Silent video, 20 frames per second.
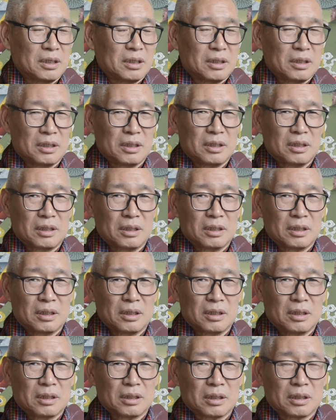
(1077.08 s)

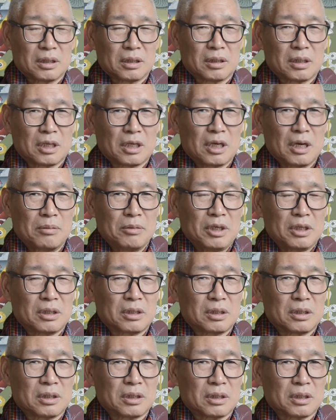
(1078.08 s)
uh,
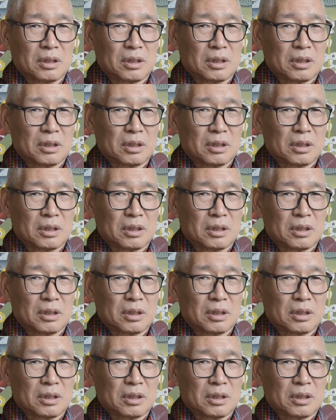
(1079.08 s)
government